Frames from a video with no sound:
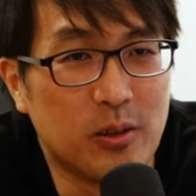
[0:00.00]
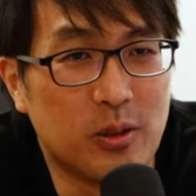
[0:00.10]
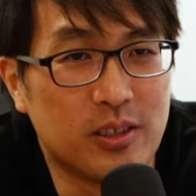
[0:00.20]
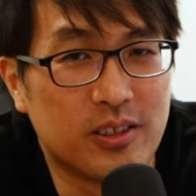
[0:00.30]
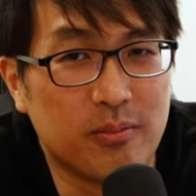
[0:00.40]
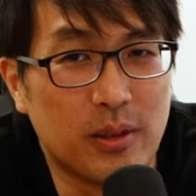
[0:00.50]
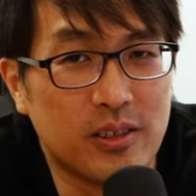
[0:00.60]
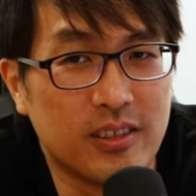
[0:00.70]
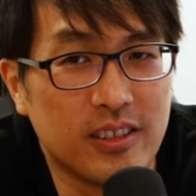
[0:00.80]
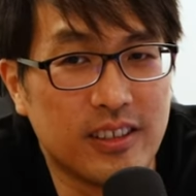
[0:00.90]
it was
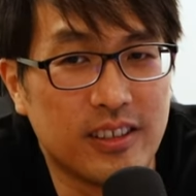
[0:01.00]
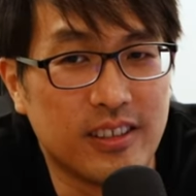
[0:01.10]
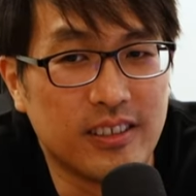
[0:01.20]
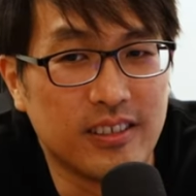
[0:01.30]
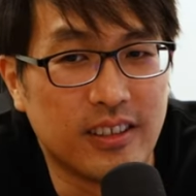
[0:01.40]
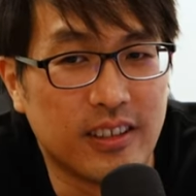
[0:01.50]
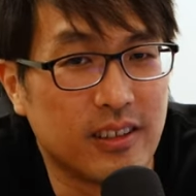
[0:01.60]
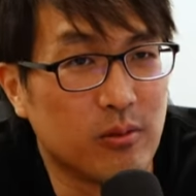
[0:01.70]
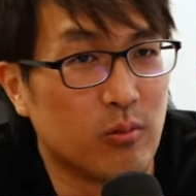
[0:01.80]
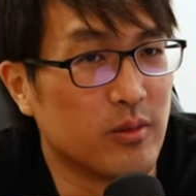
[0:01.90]
basically
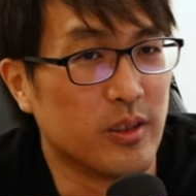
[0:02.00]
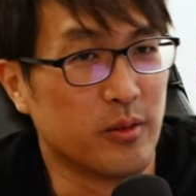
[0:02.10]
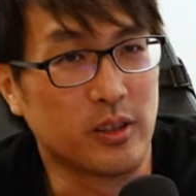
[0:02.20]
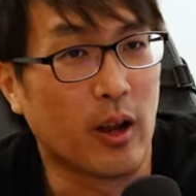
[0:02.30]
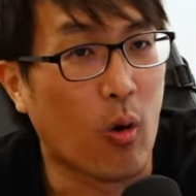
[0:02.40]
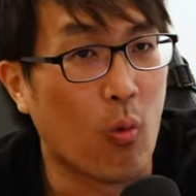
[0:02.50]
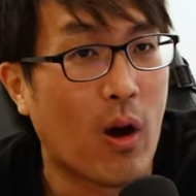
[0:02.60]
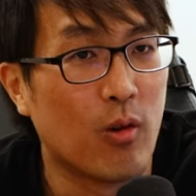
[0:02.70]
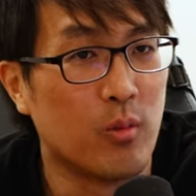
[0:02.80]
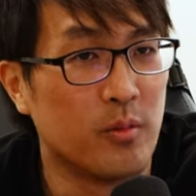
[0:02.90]
like it was like a
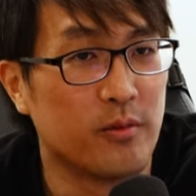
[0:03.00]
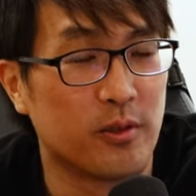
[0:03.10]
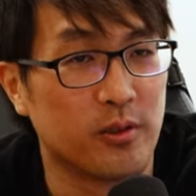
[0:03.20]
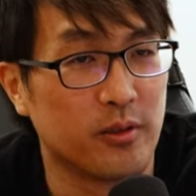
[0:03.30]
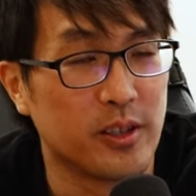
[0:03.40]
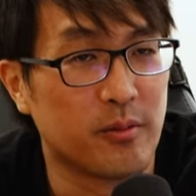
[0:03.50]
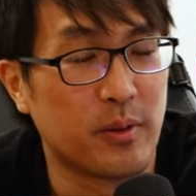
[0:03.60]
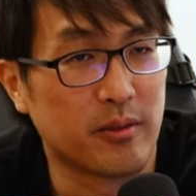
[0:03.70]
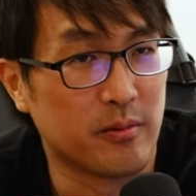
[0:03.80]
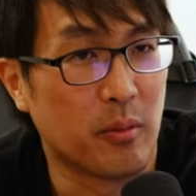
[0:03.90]
wow moment for you, right? You can
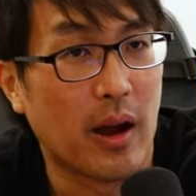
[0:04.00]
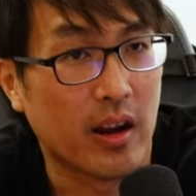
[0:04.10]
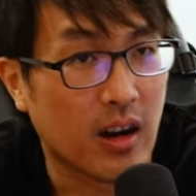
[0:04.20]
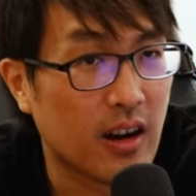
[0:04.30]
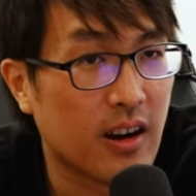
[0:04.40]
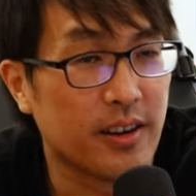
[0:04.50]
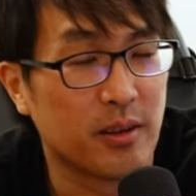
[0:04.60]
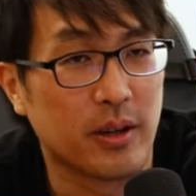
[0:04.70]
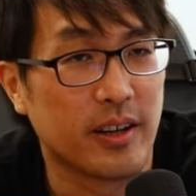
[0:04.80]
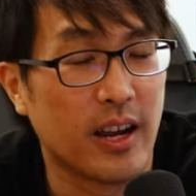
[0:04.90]
pick, you can buy a car, you
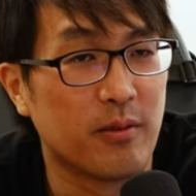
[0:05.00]
can buy yeah.